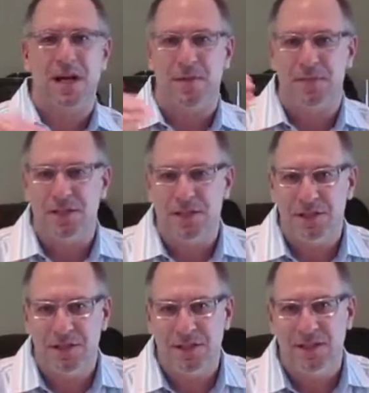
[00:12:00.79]
a
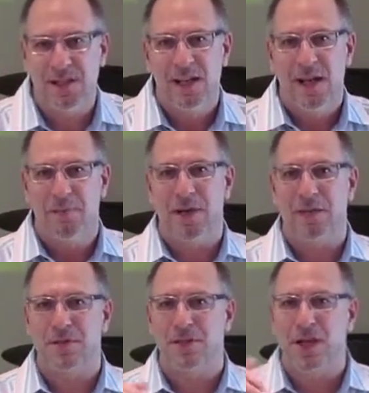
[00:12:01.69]
competition, it
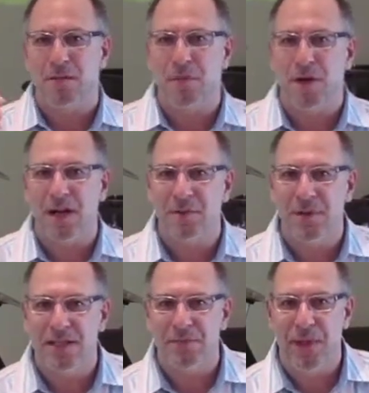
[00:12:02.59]
becomes a check mark on a
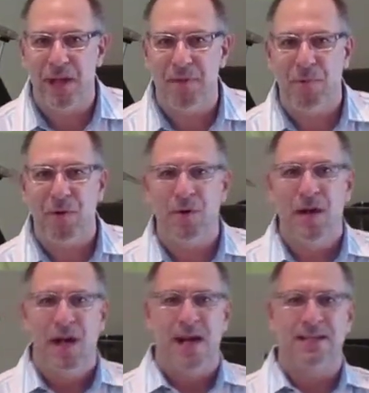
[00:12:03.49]
piece of
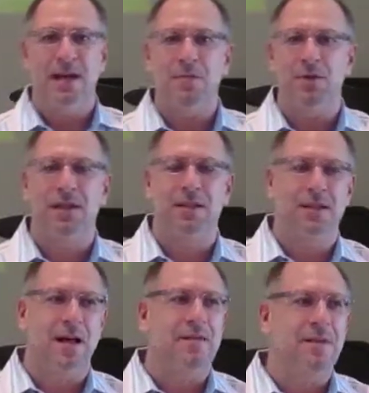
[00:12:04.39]
paper. It's not really
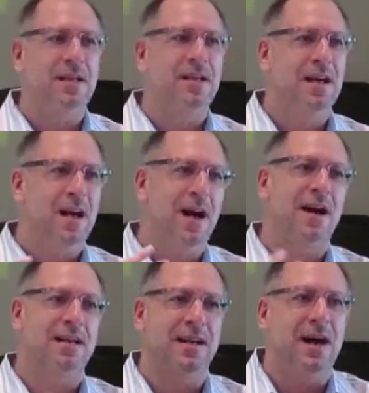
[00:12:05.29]
loving
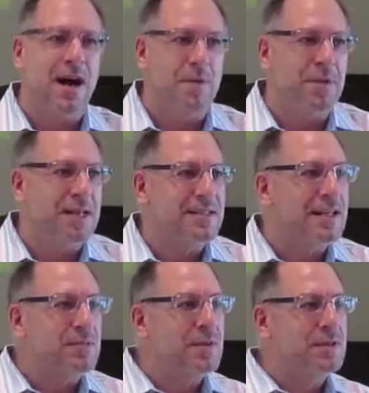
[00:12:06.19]
on God, because
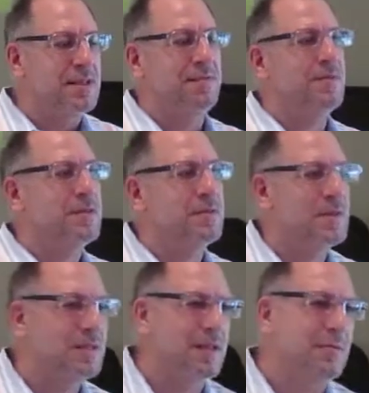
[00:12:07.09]
that's what difference,
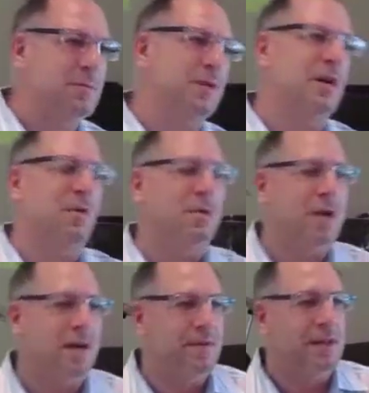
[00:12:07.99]
what's the difference between the
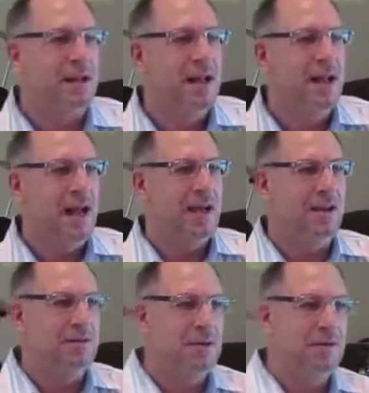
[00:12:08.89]
old covenant and
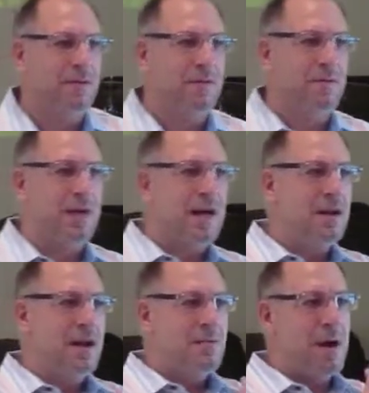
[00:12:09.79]
a new covenant. We're
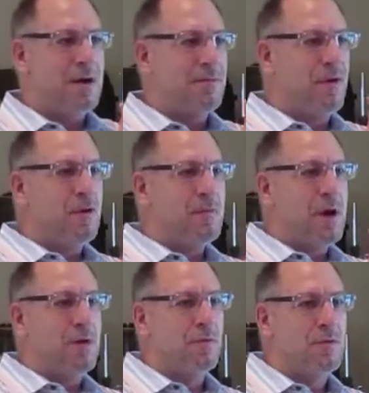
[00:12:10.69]
not by falling
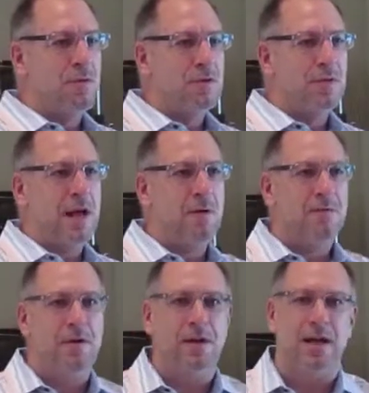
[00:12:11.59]
by rules, we're now
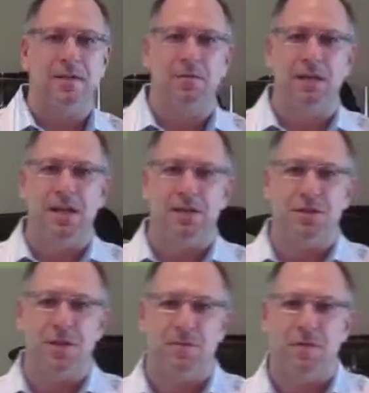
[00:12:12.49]
we're falling out of
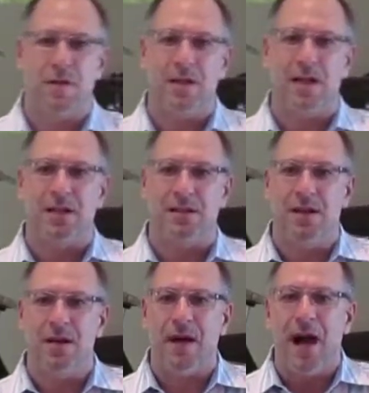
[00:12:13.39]
relationship, we're falling out of
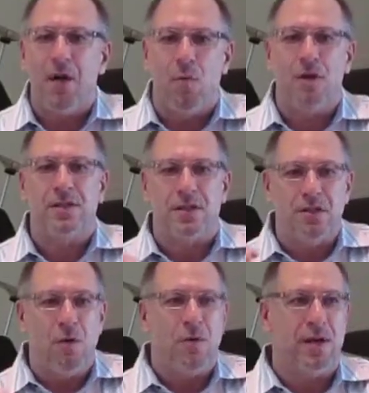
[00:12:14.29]
love. I want to
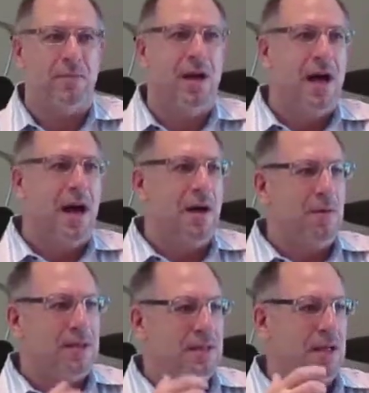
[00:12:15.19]
know him. I
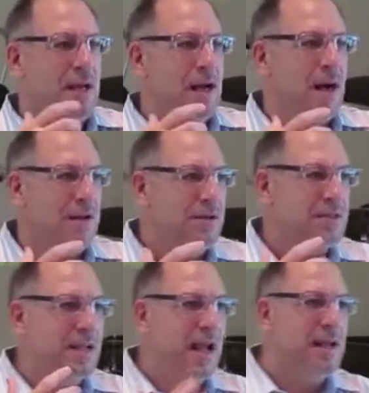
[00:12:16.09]
want to
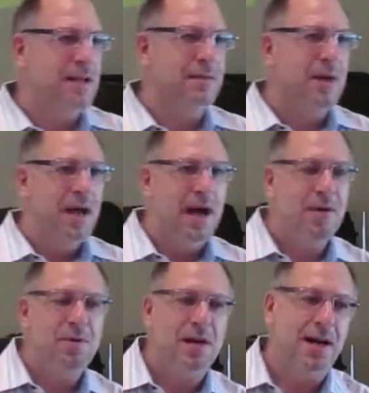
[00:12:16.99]
understand him.
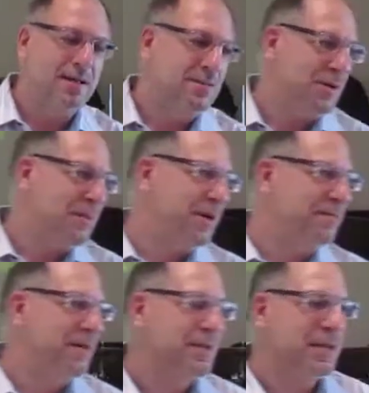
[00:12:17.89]
I want to, as one of my
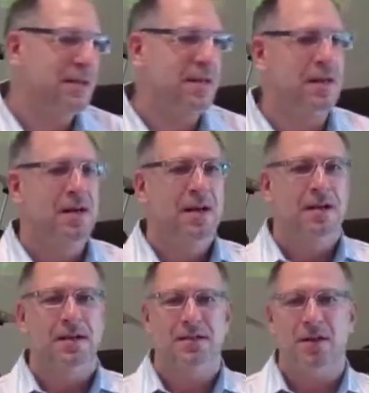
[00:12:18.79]
favorite uh,
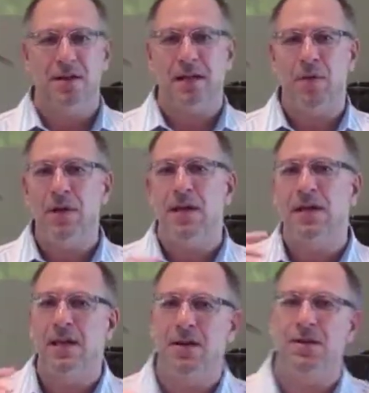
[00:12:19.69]
uh, songs, I want
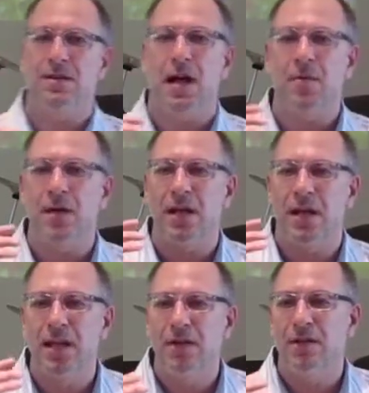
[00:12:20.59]
to hear his, I want
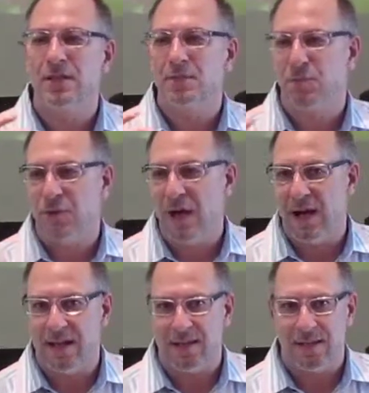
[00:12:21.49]
to hear his
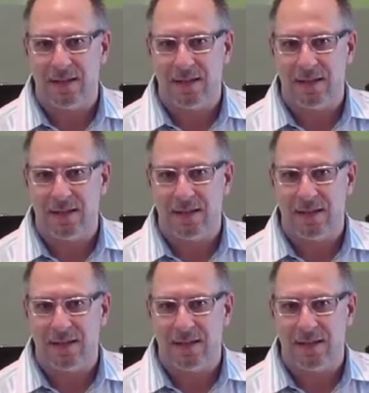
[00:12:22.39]
breath.